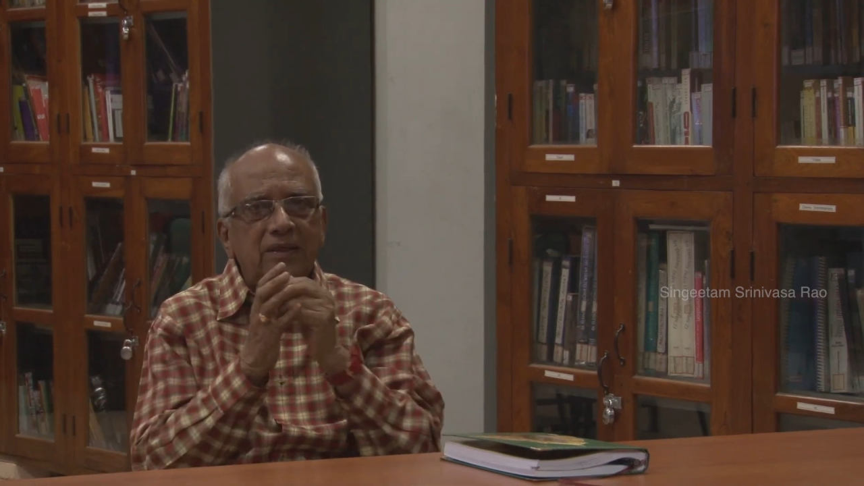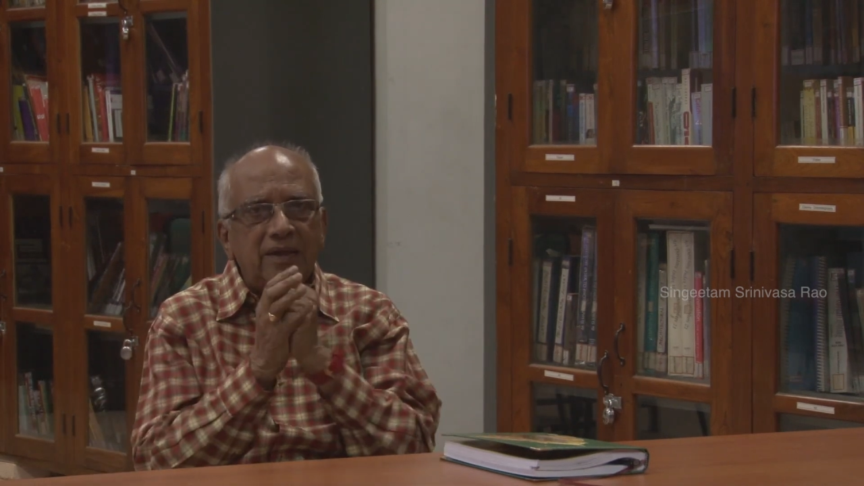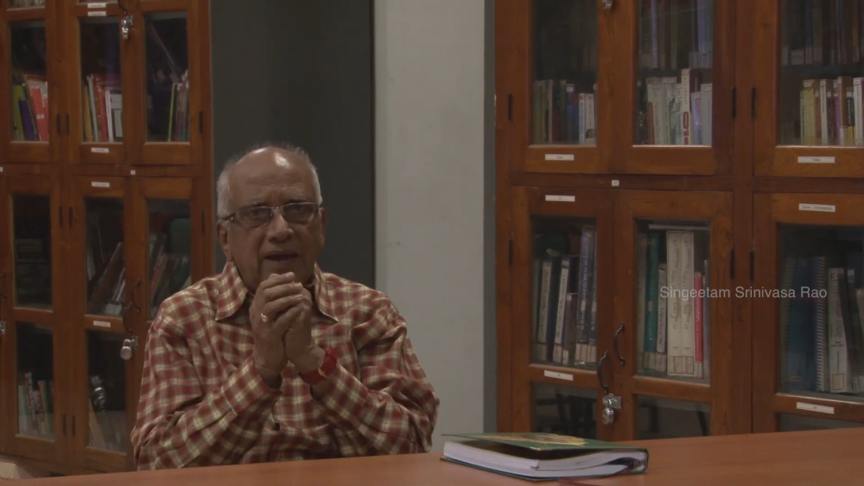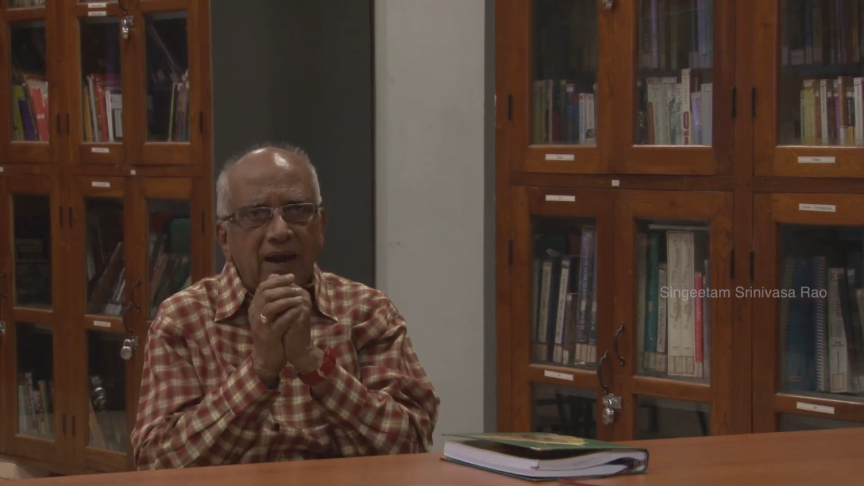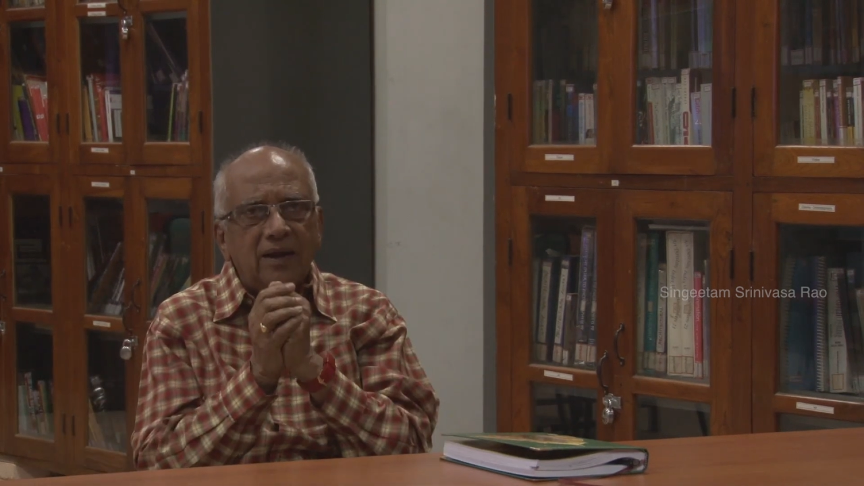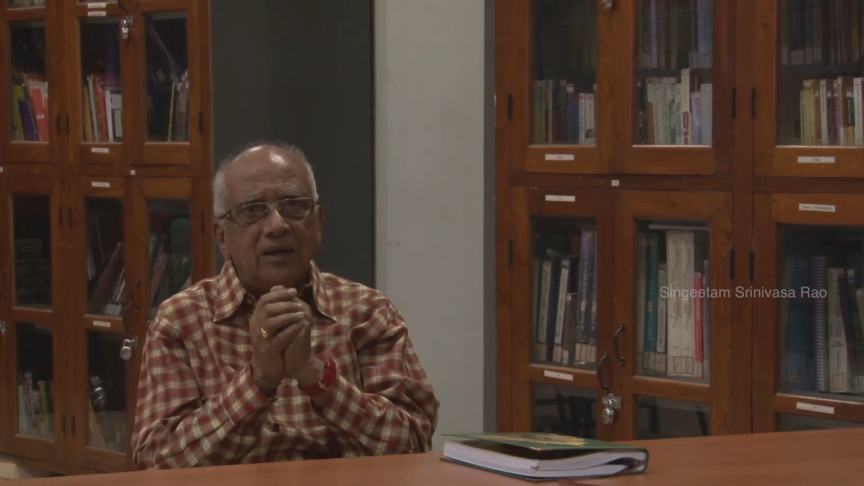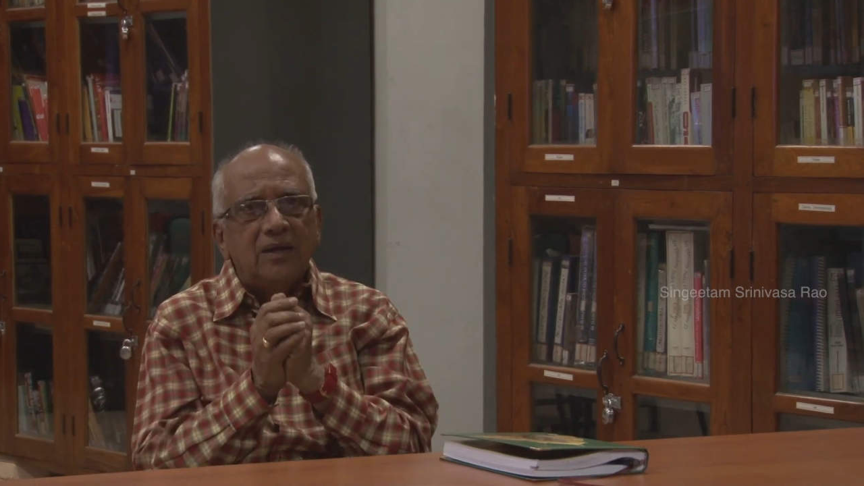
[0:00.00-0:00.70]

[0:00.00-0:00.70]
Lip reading: the end